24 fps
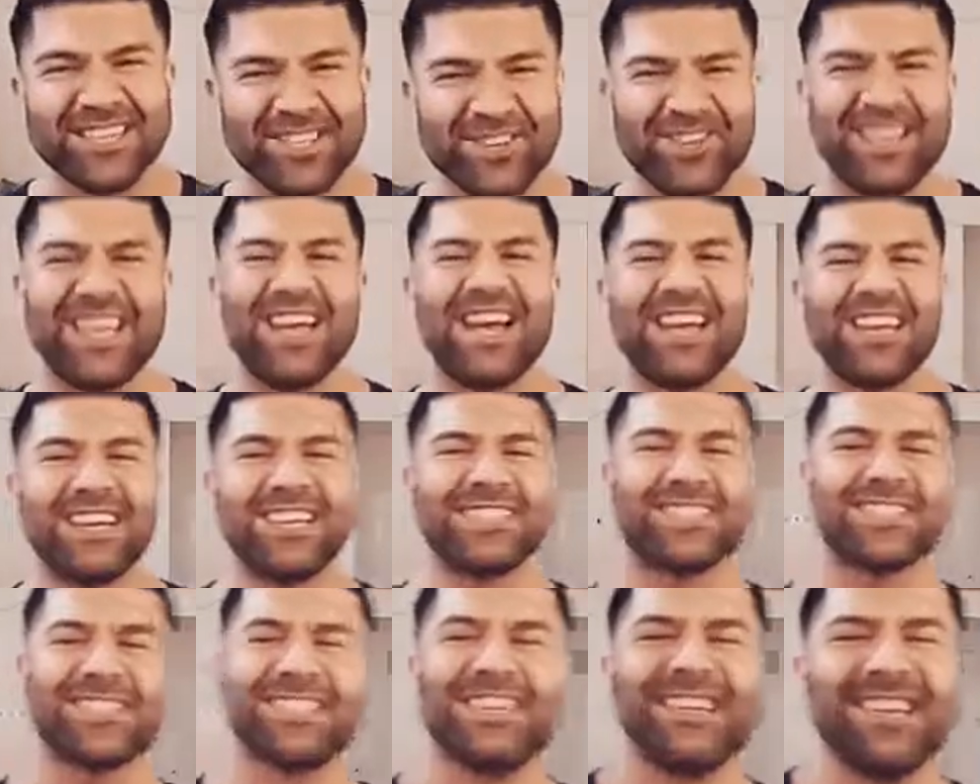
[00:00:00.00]
You get
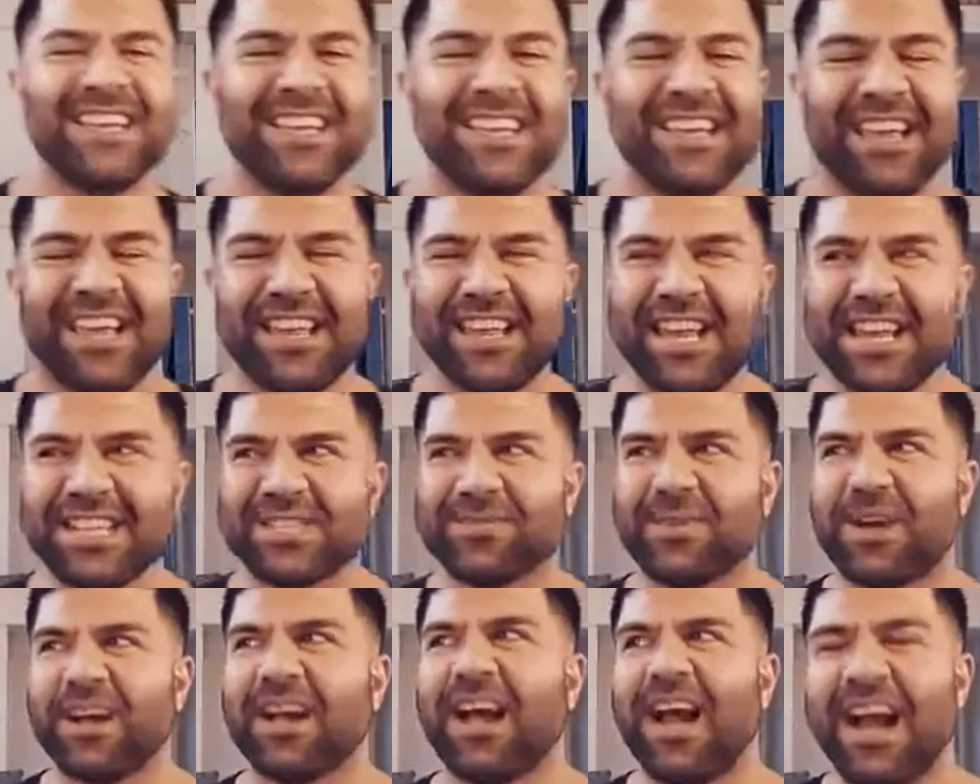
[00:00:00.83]
it. And
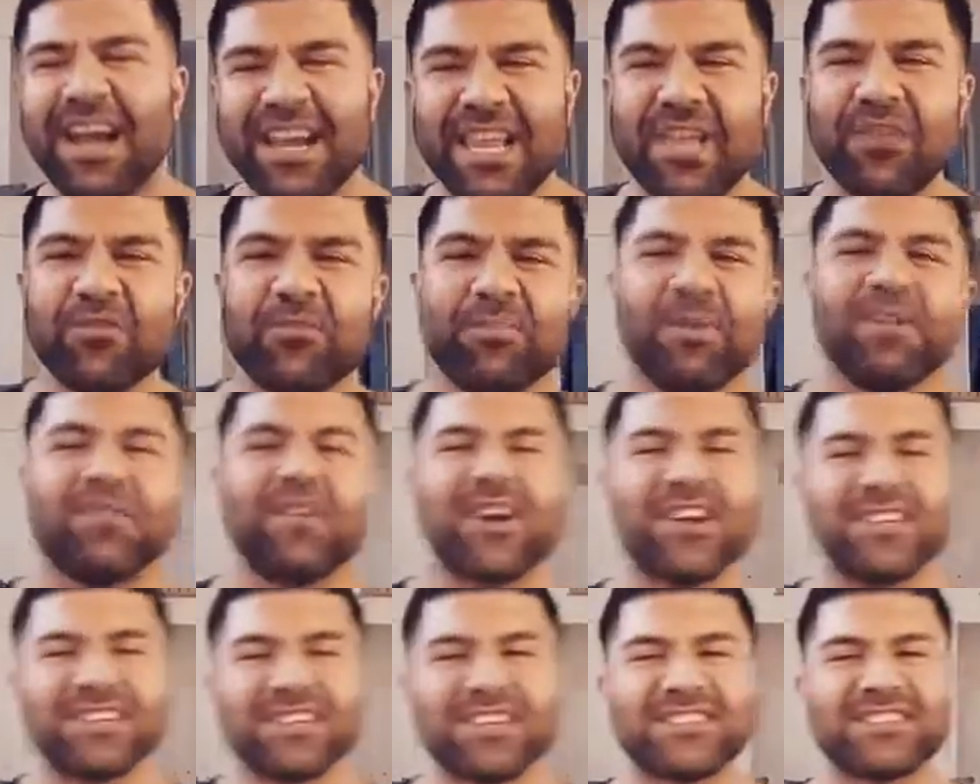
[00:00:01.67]
that's why, Heidi, you'll be
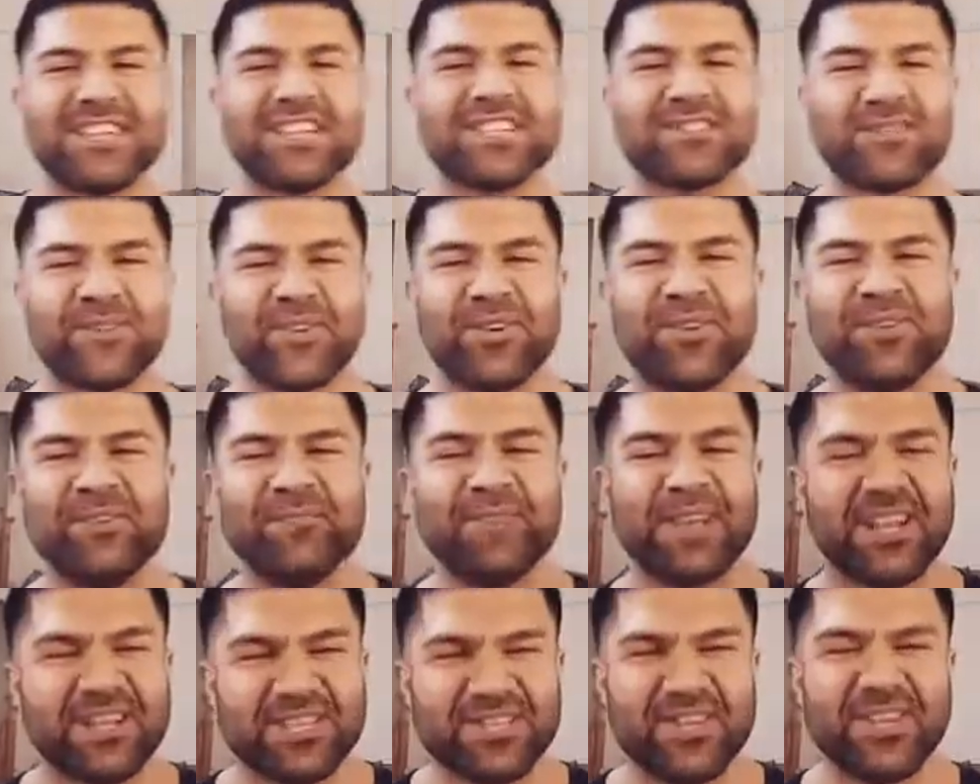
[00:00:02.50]
very successful
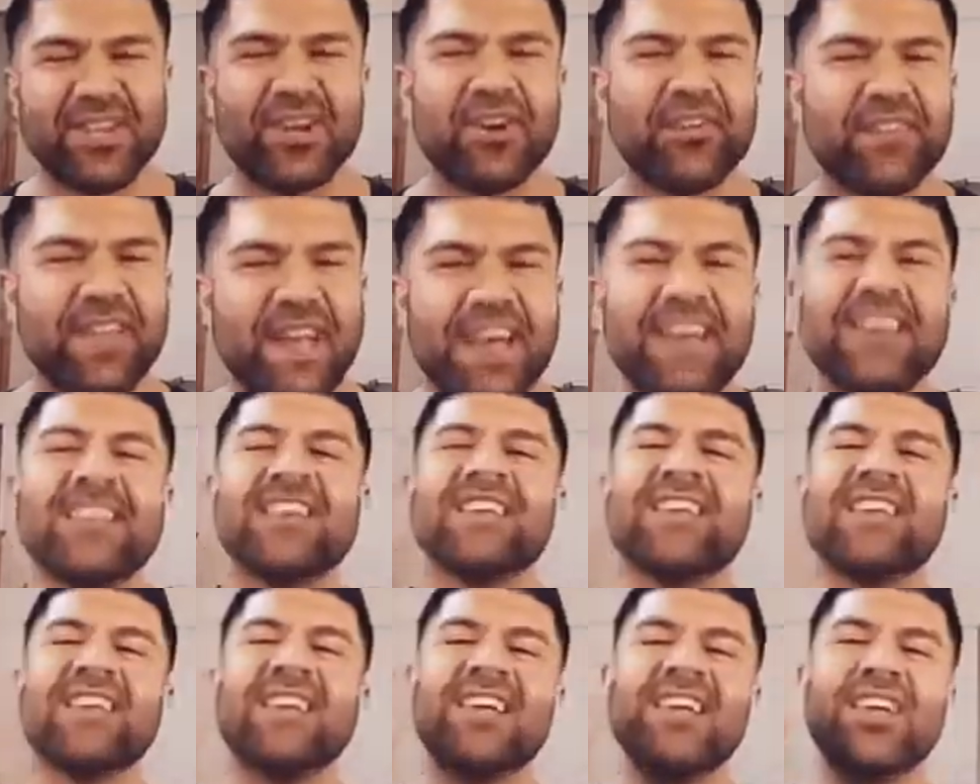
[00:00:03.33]
because you know
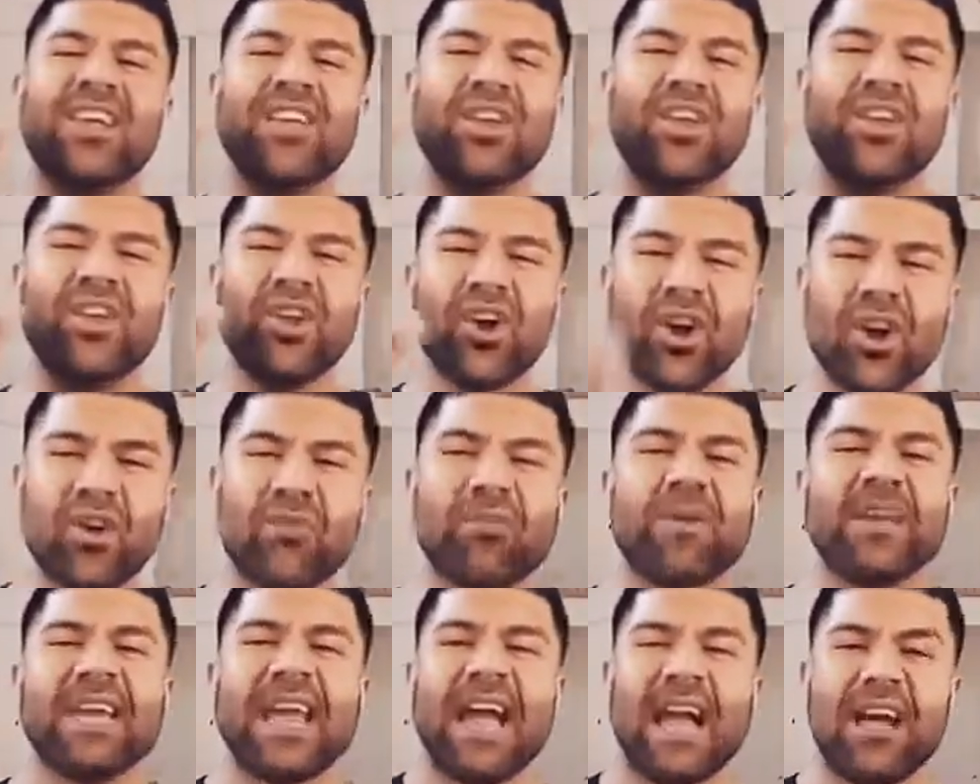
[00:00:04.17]
that your
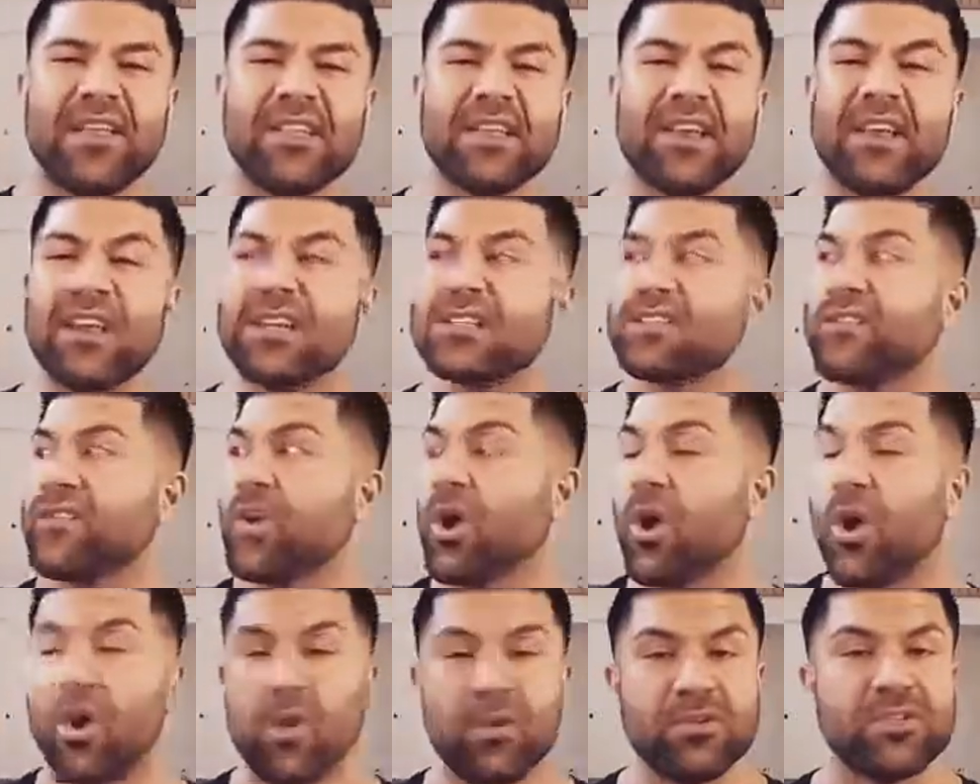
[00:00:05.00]
reality is of
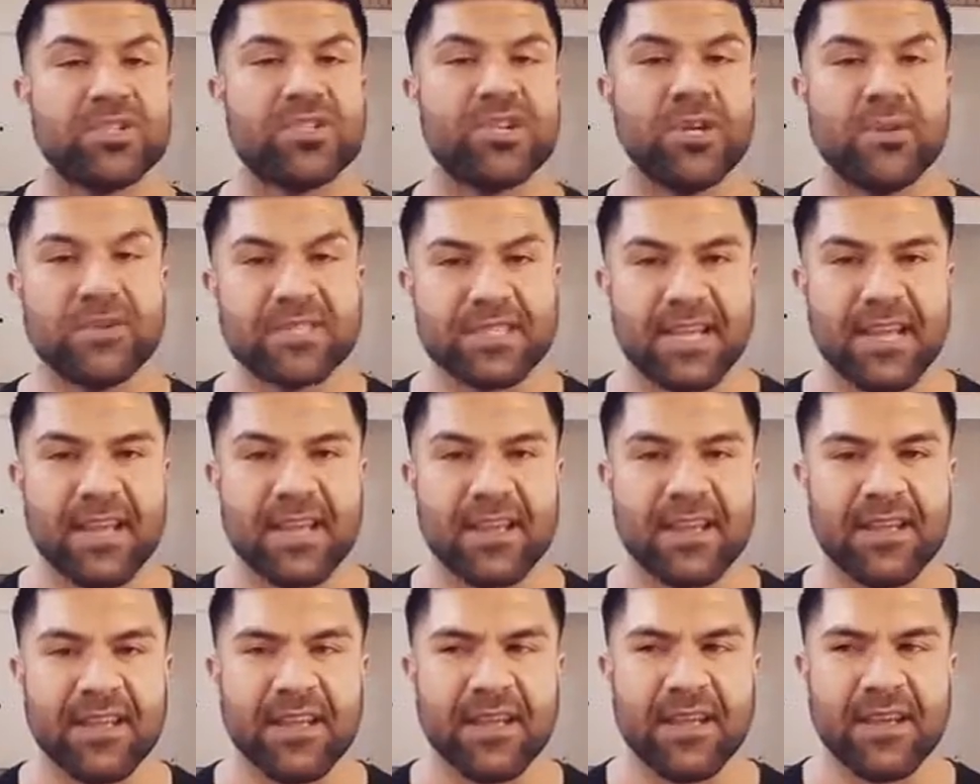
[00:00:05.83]
your own
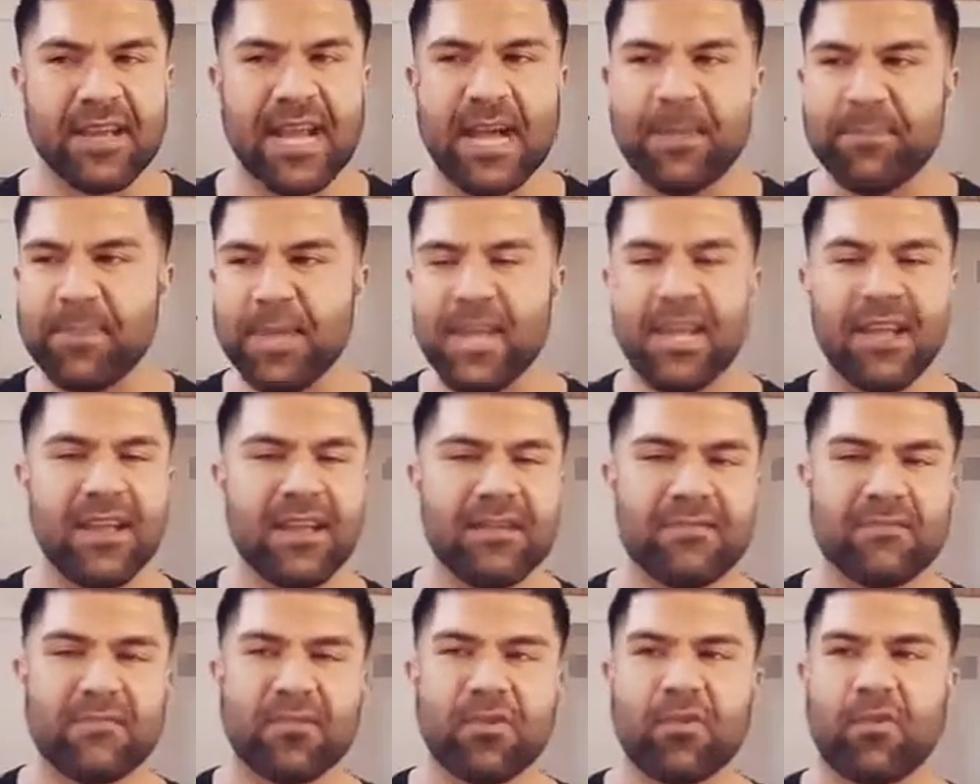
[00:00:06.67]
choosing, not
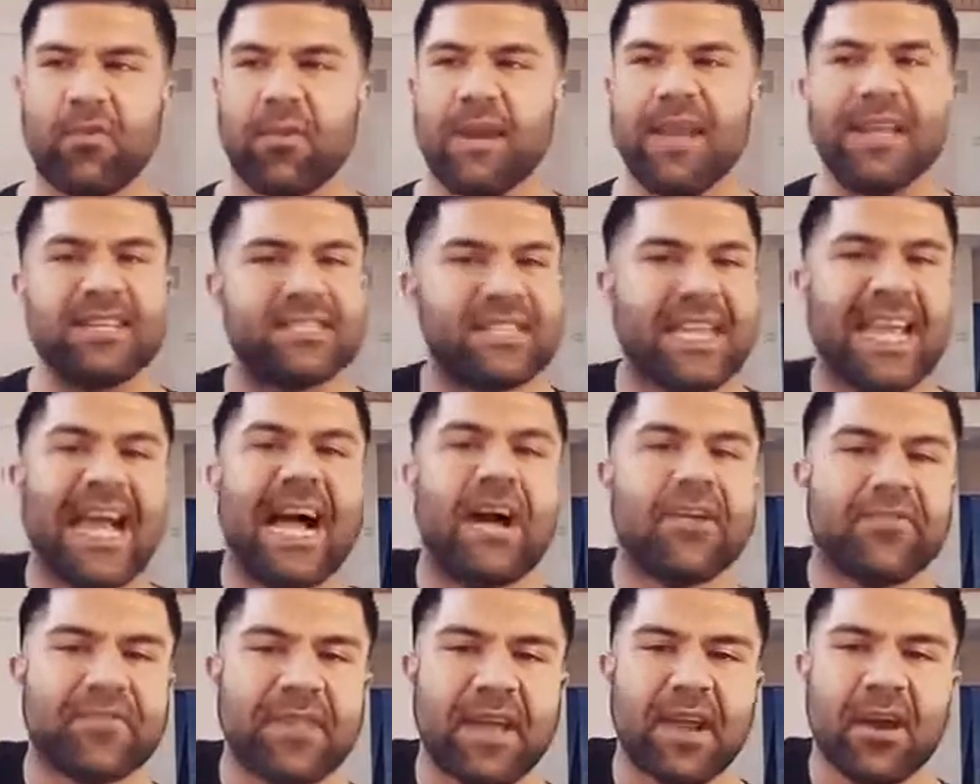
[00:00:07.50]
being crazy
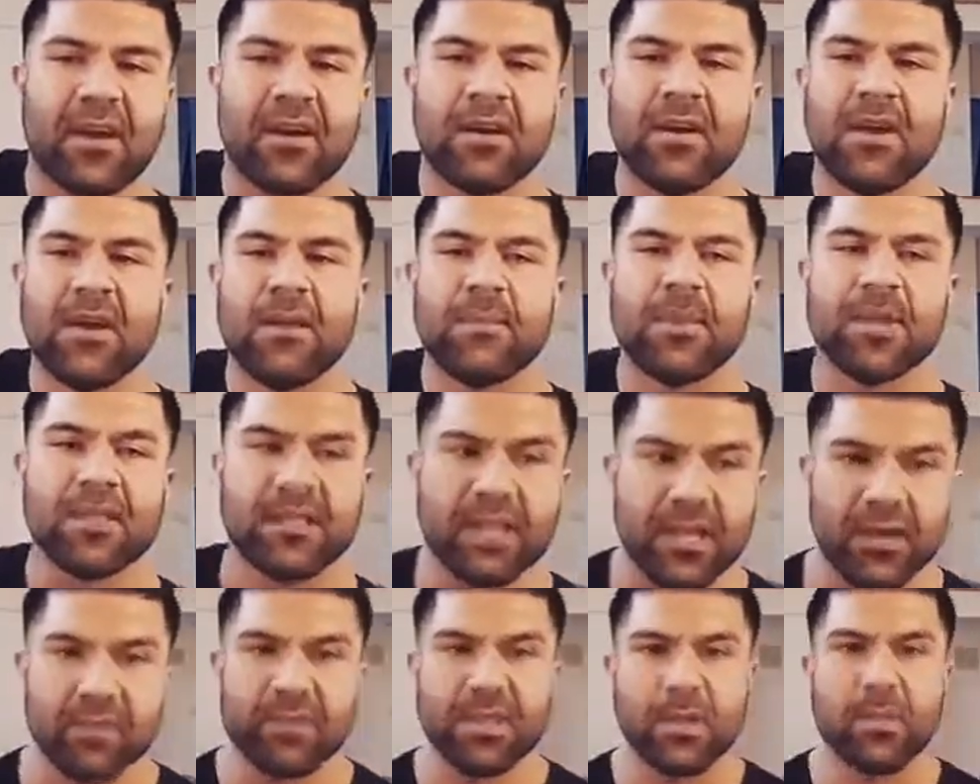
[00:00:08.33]
out there, but
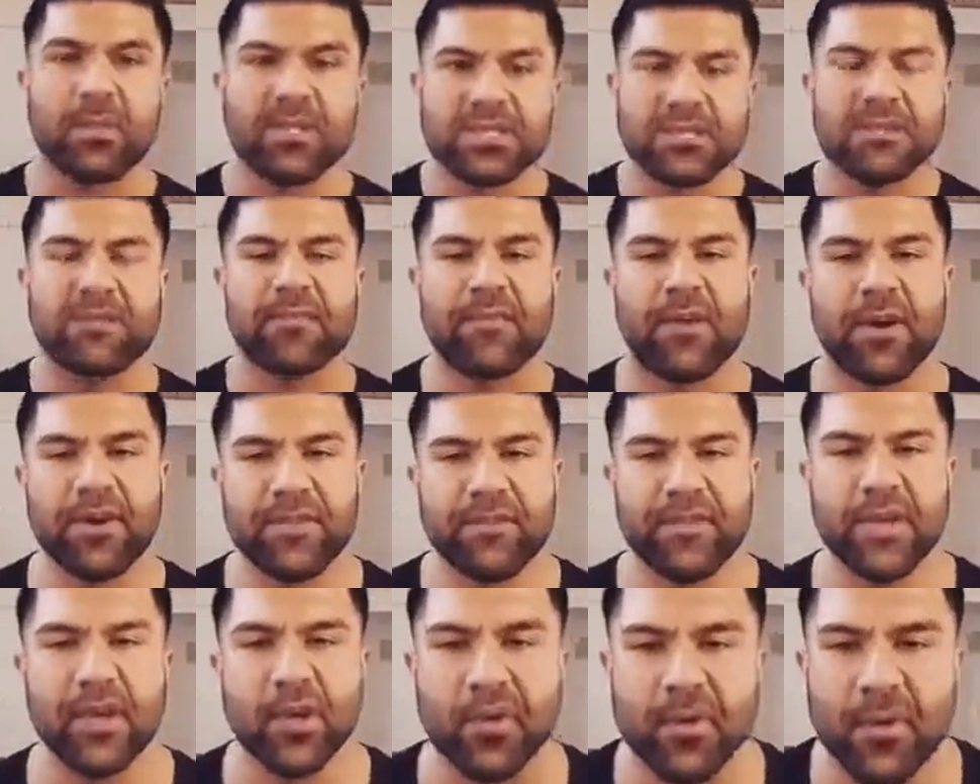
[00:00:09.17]
literally what's in front
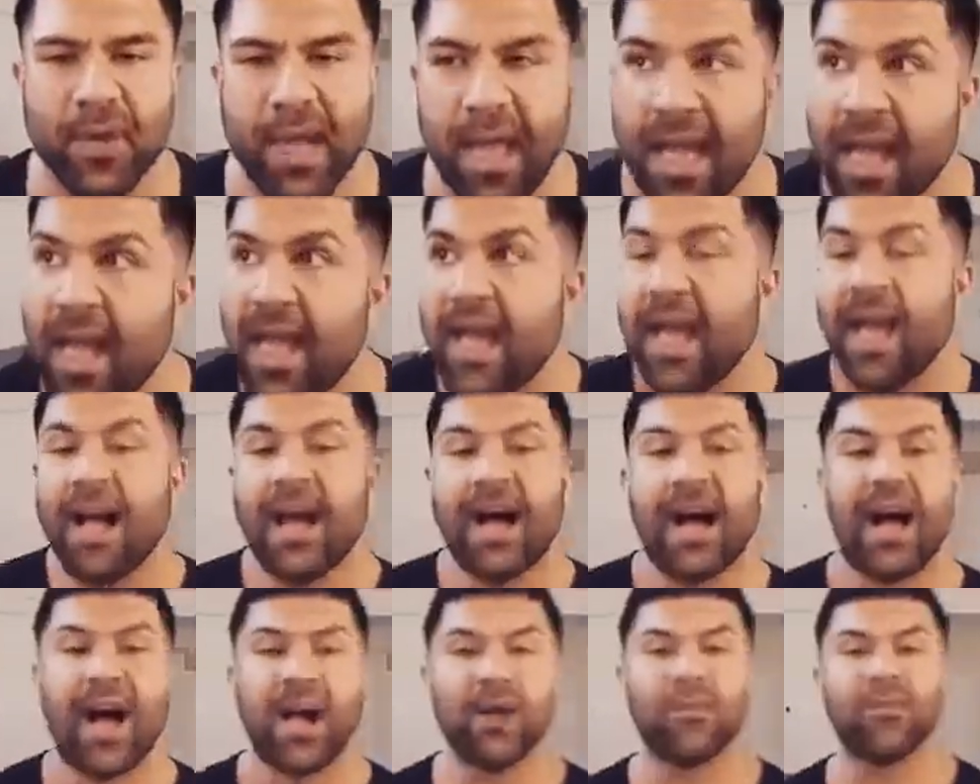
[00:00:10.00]
of you.
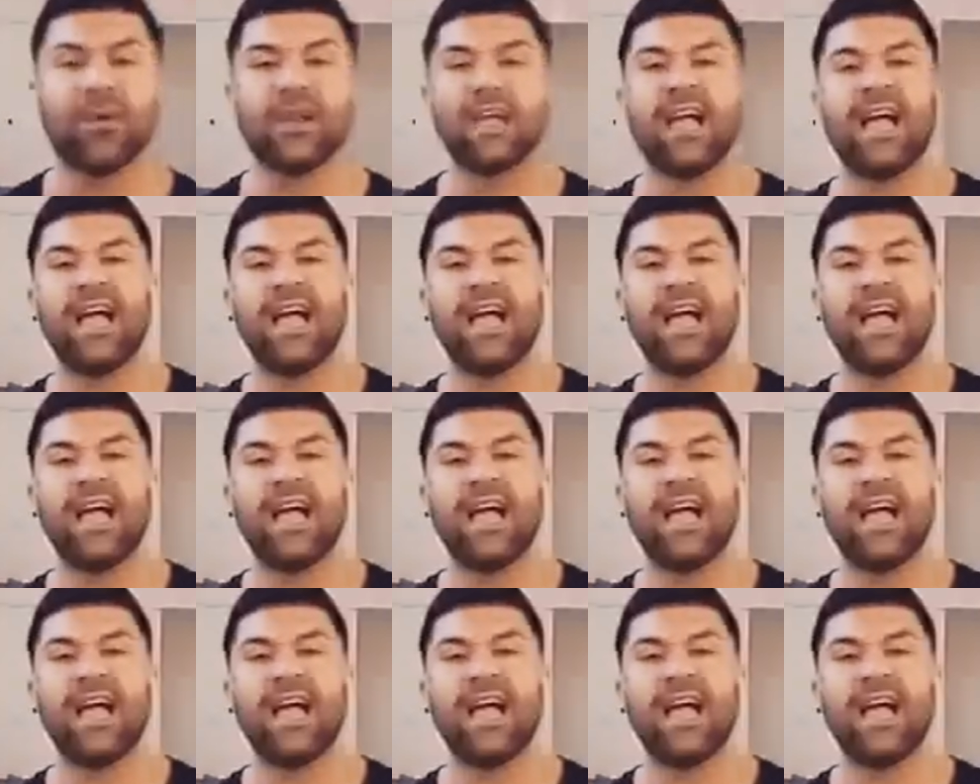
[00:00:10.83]
I want to